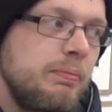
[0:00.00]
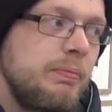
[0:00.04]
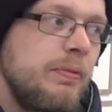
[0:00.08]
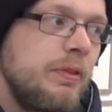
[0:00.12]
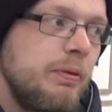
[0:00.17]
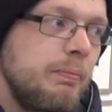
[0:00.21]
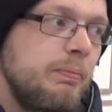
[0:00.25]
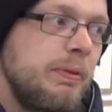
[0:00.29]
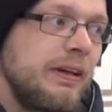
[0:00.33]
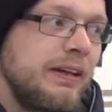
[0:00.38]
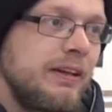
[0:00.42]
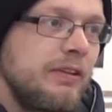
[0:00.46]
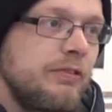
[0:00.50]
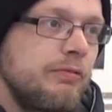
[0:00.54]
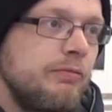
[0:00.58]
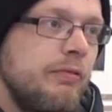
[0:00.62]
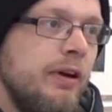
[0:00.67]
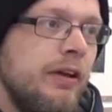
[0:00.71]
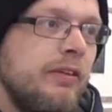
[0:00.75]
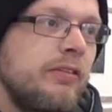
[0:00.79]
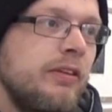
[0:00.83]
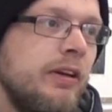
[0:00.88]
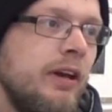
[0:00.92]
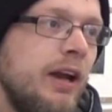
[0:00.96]
the biggest
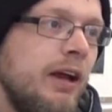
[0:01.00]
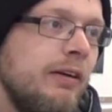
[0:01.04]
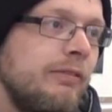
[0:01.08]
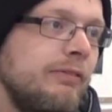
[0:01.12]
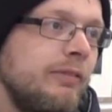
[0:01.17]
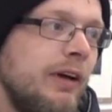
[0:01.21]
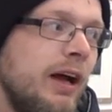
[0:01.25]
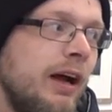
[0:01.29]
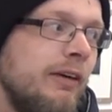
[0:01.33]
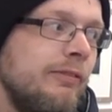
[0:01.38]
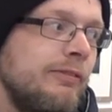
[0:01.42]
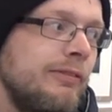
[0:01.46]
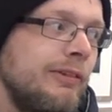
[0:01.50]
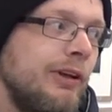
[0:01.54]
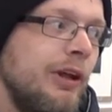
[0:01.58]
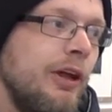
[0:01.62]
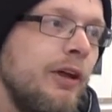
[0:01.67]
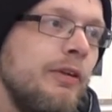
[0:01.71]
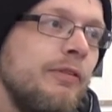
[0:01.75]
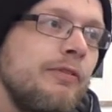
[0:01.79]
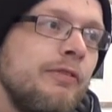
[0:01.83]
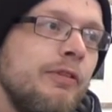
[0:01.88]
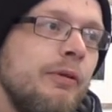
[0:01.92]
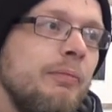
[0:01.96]
risk, and I've
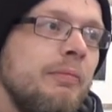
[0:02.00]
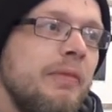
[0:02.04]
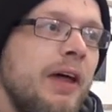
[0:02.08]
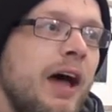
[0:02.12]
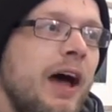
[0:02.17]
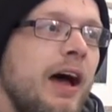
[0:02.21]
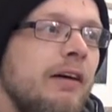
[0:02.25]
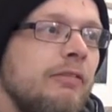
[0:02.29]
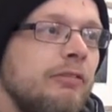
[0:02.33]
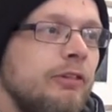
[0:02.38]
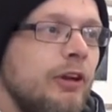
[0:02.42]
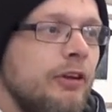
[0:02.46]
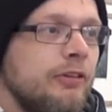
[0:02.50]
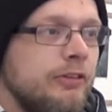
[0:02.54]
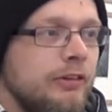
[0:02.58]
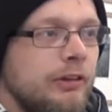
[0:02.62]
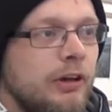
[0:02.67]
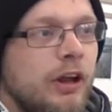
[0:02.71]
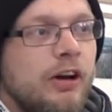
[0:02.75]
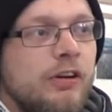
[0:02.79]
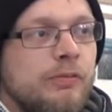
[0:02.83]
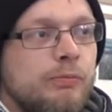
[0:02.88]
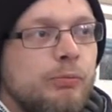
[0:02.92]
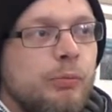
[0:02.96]
learned from that. I've lost a
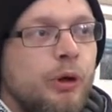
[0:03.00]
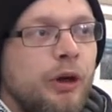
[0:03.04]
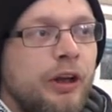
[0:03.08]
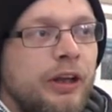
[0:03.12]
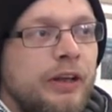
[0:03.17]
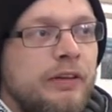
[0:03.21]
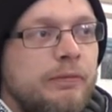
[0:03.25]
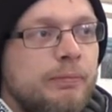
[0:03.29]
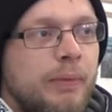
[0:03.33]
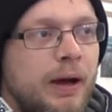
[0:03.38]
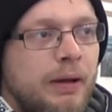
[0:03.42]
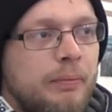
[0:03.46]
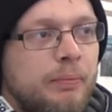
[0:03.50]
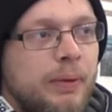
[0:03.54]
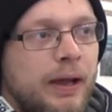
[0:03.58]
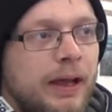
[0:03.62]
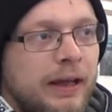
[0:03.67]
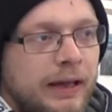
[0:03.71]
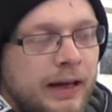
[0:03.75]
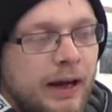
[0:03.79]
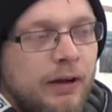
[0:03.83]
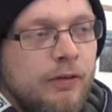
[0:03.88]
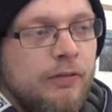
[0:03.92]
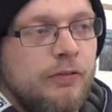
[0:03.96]
lot of money by
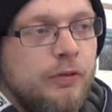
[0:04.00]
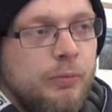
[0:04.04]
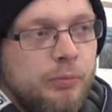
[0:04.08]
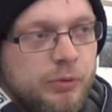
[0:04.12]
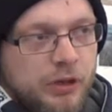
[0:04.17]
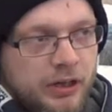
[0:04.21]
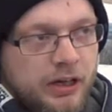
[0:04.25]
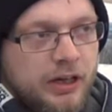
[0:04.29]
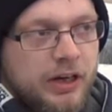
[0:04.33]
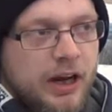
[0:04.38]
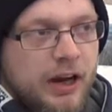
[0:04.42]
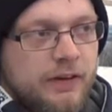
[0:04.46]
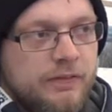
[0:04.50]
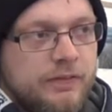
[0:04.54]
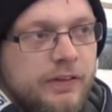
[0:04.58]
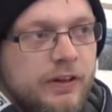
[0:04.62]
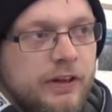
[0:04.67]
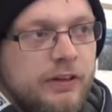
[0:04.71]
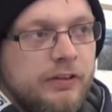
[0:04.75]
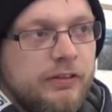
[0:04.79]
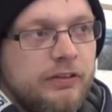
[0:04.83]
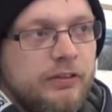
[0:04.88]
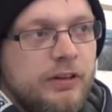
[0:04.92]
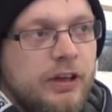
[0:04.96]
paying out for printed
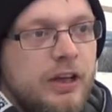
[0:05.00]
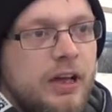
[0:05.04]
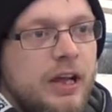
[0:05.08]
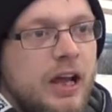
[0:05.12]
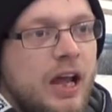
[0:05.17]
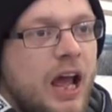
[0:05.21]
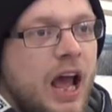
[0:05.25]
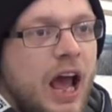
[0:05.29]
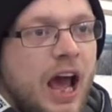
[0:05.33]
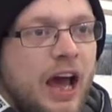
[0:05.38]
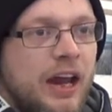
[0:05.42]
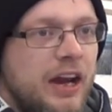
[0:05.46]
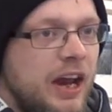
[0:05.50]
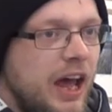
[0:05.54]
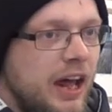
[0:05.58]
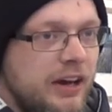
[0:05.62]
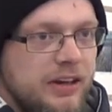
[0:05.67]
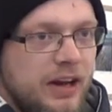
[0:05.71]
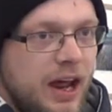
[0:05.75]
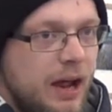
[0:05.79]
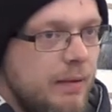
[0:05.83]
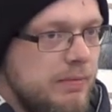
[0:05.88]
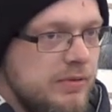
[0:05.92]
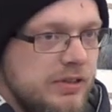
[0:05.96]
adverts and
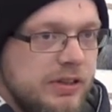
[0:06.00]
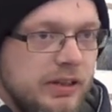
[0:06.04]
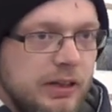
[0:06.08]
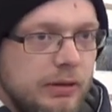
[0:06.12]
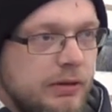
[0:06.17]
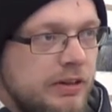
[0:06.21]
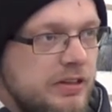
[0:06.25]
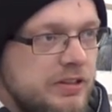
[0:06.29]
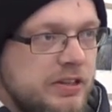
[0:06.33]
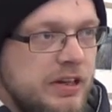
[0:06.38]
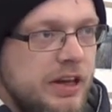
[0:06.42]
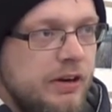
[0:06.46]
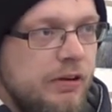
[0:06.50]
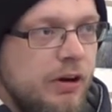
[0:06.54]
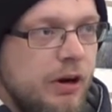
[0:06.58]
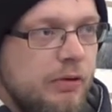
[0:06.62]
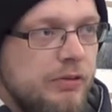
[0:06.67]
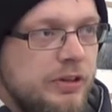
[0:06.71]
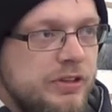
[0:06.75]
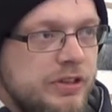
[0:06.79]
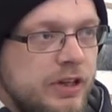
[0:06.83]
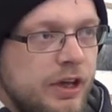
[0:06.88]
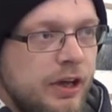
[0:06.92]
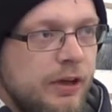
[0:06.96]
had absolutely zero
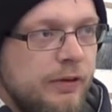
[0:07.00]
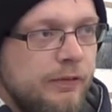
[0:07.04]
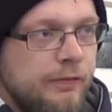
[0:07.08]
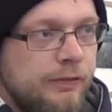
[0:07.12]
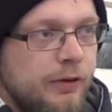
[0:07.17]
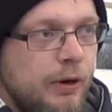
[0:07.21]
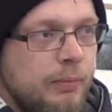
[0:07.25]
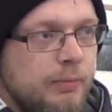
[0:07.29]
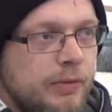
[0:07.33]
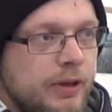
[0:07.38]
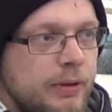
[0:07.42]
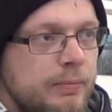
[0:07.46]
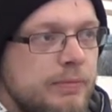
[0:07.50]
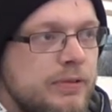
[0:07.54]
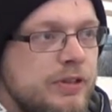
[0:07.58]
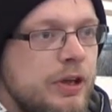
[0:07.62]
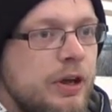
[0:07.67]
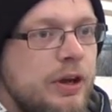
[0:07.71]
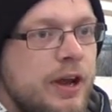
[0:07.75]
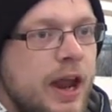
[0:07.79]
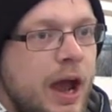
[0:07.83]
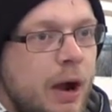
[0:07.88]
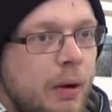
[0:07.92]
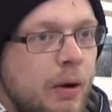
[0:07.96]
return from them.
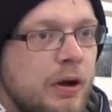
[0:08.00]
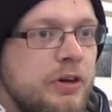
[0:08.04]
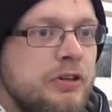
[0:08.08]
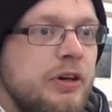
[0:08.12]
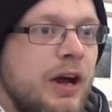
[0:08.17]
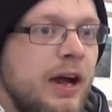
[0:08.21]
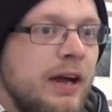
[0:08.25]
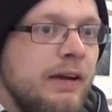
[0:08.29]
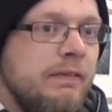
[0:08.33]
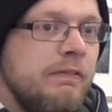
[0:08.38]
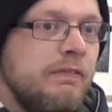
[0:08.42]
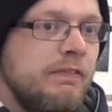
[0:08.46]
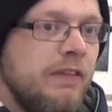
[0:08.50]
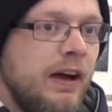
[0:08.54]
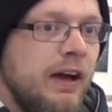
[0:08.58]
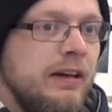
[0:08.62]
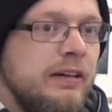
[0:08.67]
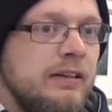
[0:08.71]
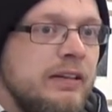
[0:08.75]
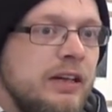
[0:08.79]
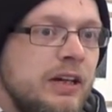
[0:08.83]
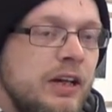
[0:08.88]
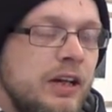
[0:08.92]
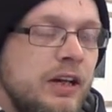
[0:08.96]
So now I try and
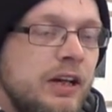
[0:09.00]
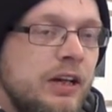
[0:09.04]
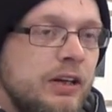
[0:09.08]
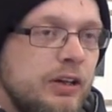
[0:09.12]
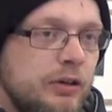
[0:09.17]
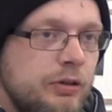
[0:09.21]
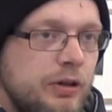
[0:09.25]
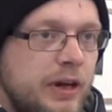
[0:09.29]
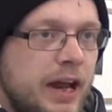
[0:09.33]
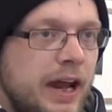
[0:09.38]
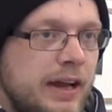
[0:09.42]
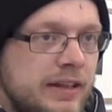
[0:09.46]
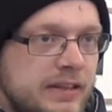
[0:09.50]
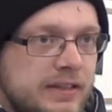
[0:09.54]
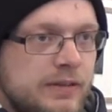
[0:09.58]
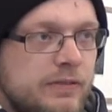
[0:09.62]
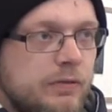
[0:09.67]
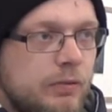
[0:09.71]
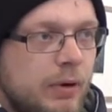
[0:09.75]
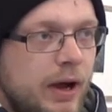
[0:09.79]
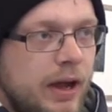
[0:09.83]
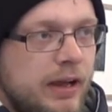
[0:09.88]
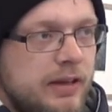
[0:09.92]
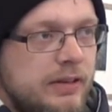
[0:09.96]
find
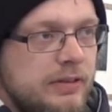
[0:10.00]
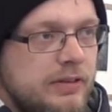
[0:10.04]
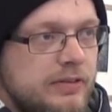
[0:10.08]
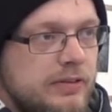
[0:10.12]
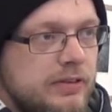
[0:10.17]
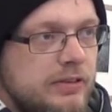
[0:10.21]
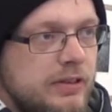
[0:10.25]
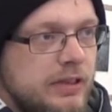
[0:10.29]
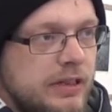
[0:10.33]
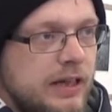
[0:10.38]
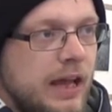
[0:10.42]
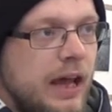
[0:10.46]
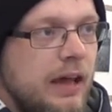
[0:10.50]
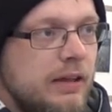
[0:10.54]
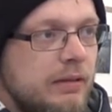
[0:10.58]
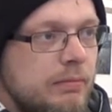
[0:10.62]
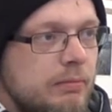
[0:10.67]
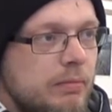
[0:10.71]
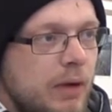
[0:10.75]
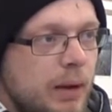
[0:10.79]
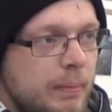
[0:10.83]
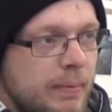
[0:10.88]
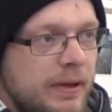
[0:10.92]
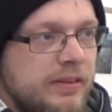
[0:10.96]
creative ways to get
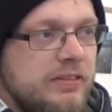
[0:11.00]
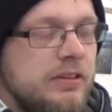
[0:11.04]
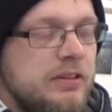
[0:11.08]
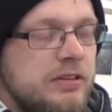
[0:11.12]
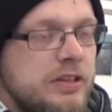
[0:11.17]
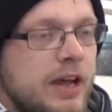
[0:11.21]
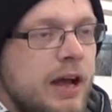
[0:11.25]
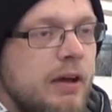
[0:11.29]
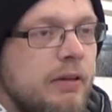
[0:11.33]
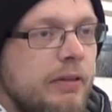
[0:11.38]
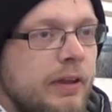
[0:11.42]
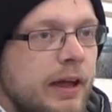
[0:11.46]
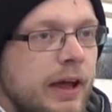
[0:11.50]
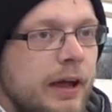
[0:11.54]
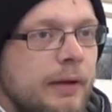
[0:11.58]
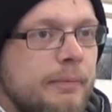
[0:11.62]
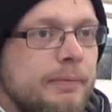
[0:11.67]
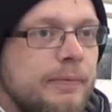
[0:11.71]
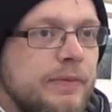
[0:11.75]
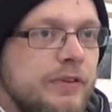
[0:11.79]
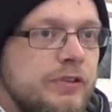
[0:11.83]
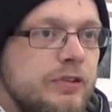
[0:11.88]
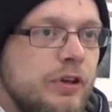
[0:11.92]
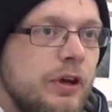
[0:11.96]
my message out there.
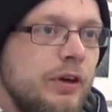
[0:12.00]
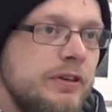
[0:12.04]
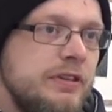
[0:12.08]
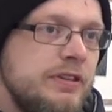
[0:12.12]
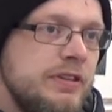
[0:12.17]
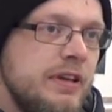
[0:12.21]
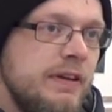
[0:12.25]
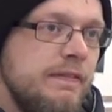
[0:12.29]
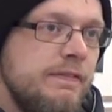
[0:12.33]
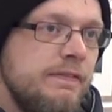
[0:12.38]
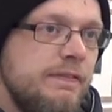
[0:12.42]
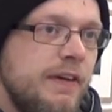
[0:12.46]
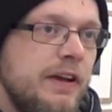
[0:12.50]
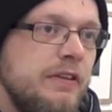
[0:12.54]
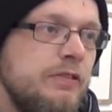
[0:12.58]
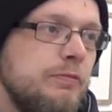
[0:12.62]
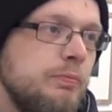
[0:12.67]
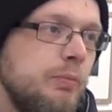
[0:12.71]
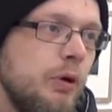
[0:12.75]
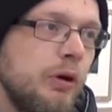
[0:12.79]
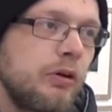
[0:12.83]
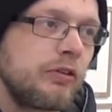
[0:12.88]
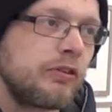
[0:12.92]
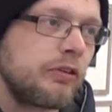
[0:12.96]
So as I said,
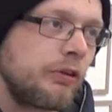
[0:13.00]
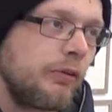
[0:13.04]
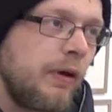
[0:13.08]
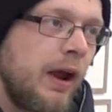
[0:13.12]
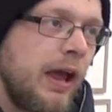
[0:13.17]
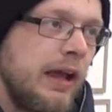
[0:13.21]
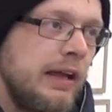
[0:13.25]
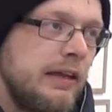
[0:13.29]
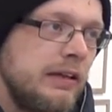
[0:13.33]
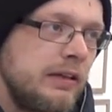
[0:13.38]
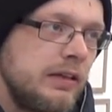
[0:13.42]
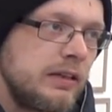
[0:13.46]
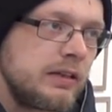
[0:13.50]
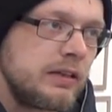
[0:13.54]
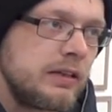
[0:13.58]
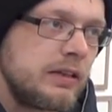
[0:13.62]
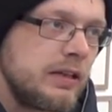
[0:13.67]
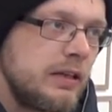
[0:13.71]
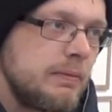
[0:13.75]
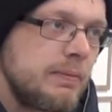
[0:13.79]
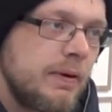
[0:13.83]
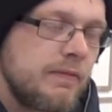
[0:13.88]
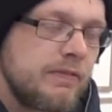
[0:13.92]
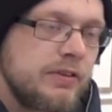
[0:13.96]
Facebook's great, you can
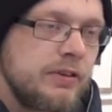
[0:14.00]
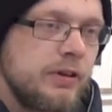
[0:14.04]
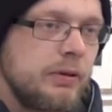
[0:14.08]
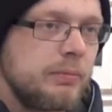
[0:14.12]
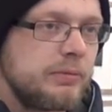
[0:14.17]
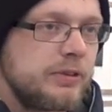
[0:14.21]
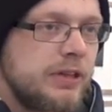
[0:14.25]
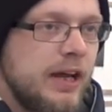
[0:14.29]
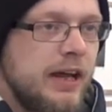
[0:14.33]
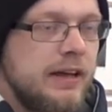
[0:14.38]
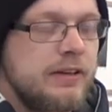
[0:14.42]
keep everything up to